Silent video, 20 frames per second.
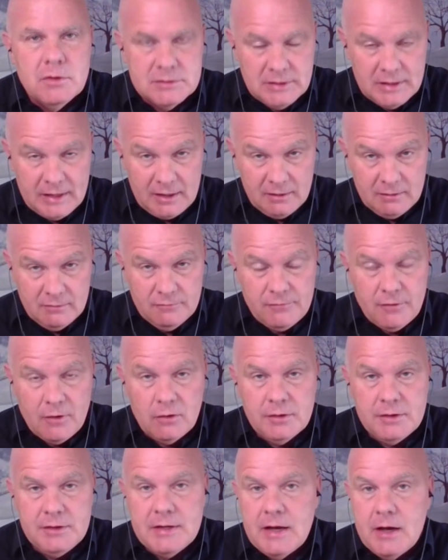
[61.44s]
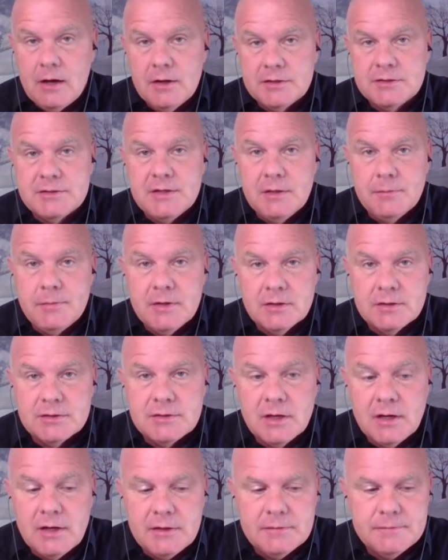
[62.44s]
was like falling down a steep
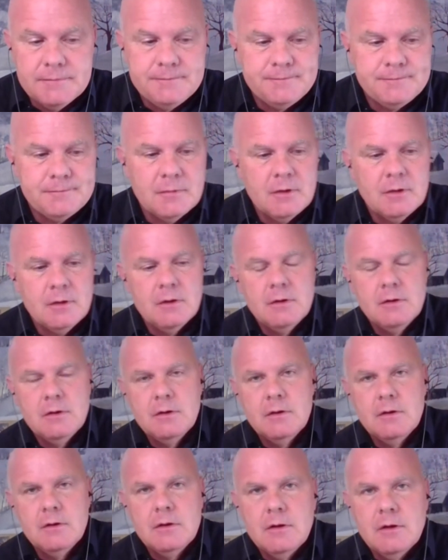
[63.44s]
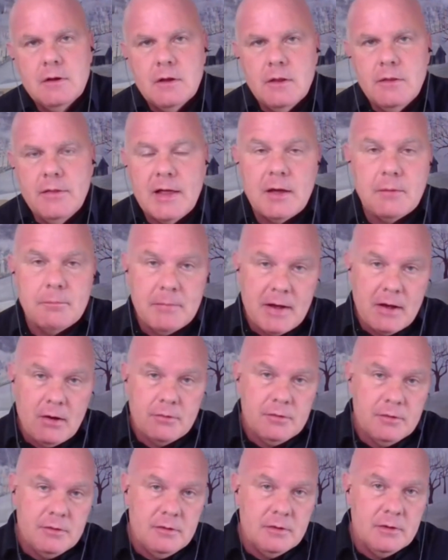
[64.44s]
hillside. That
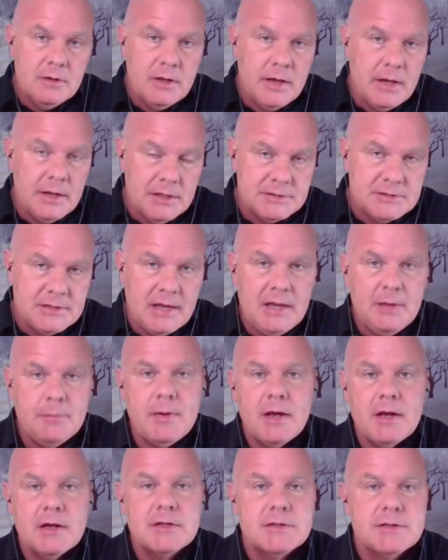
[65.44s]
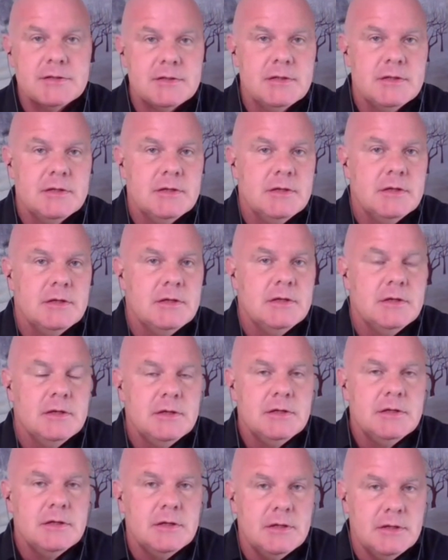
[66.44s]
mountain and its apex
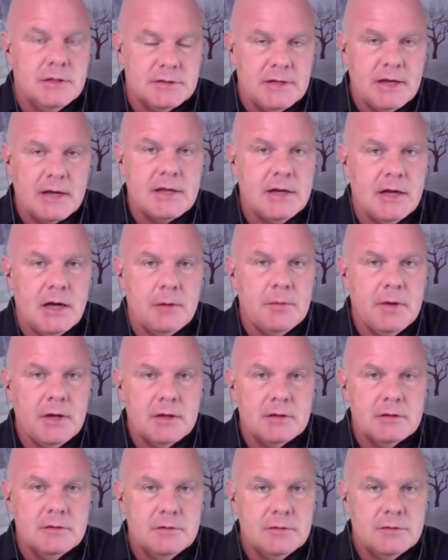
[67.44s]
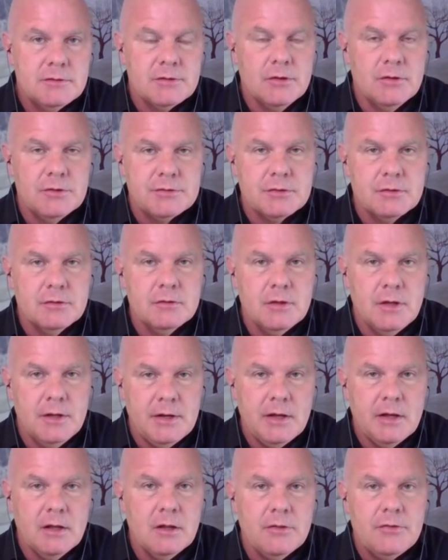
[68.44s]
is economic, social, and
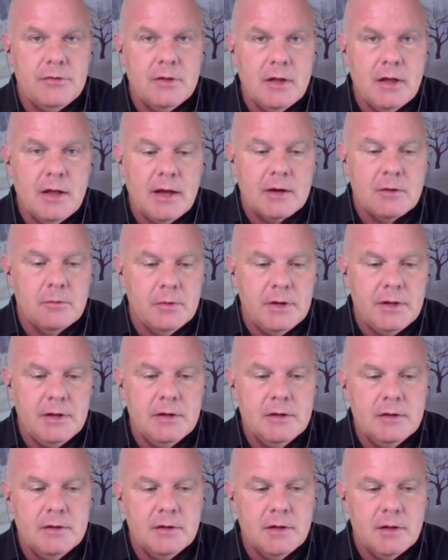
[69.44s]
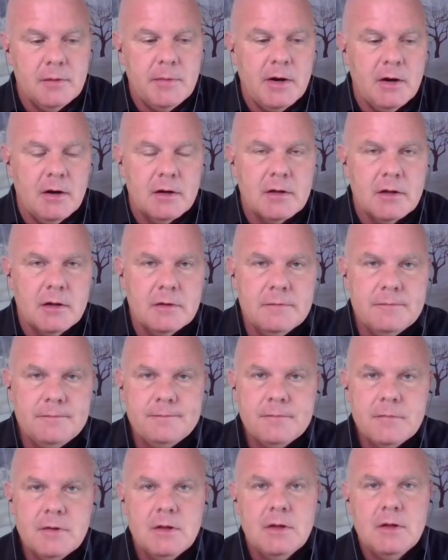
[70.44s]
health equity in America.
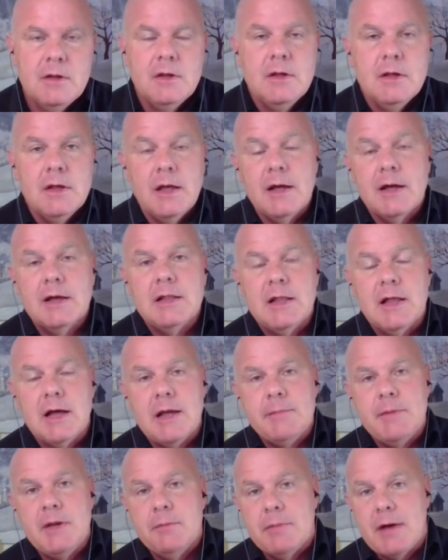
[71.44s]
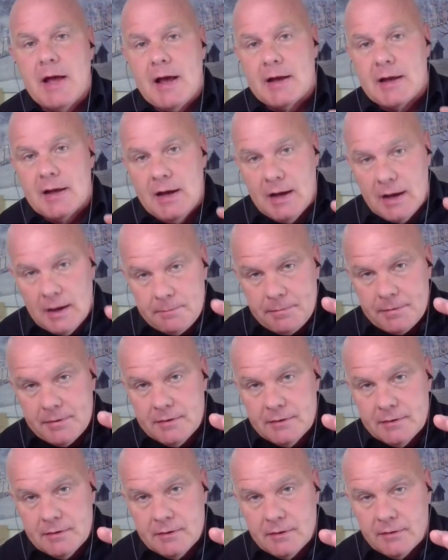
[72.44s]
And climbing back up
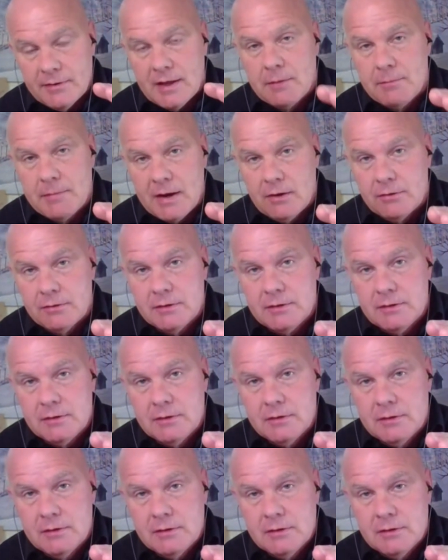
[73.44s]
that mountain,